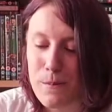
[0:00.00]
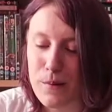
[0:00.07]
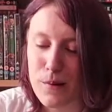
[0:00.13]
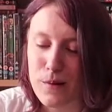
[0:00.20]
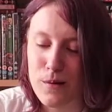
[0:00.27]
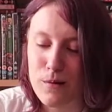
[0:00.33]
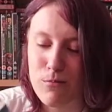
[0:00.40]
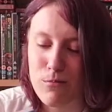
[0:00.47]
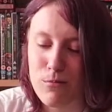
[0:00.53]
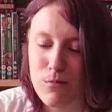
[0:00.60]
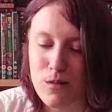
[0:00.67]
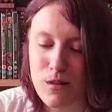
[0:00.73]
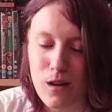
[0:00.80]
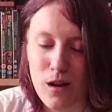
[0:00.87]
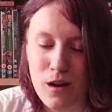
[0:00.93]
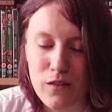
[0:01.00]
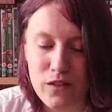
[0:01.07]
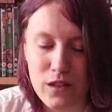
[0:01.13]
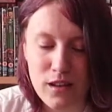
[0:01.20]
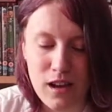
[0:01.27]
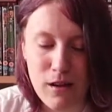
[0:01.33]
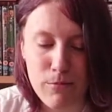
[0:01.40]
But
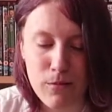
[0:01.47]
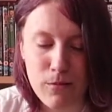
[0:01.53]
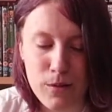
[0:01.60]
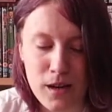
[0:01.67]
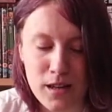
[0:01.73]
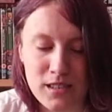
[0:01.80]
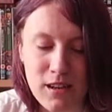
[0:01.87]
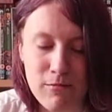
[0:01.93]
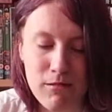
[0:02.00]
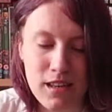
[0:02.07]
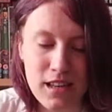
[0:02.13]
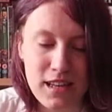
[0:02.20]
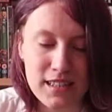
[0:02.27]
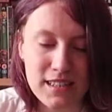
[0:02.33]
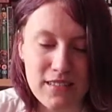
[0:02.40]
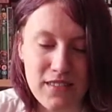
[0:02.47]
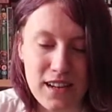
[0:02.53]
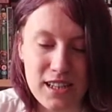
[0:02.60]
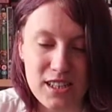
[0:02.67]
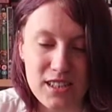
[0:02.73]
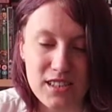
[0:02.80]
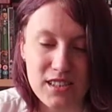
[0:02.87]
over the couple of past couple of years, I've
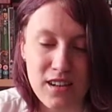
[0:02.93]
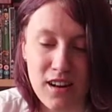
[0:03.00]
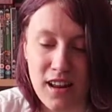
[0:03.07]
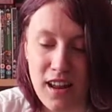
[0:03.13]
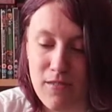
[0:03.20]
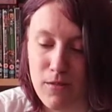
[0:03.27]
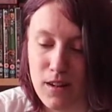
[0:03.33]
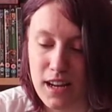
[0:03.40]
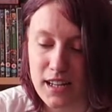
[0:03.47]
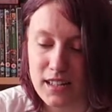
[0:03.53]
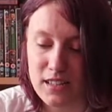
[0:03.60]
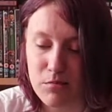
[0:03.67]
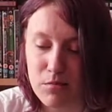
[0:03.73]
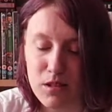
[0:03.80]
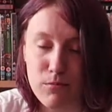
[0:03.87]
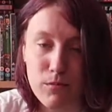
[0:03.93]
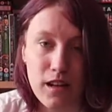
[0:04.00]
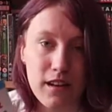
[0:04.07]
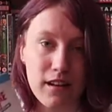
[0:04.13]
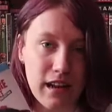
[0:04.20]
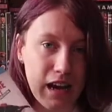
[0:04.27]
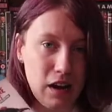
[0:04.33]
actually started getting really into them,
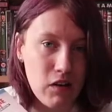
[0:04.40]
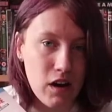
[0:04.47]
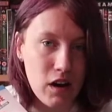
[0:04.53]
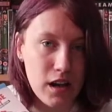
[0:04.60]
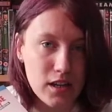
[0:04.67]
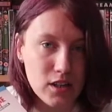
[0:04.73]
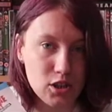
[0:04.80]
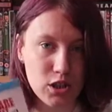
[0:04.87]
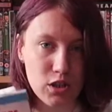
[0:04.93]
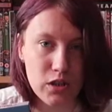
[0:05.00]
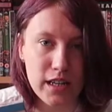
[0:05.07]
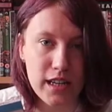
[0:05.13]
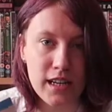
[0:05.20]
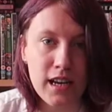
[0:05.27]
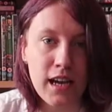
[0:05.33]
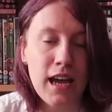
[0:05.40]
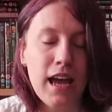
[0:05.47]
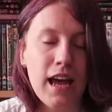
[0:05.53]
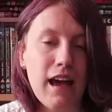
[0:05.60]
and now I enjoy it.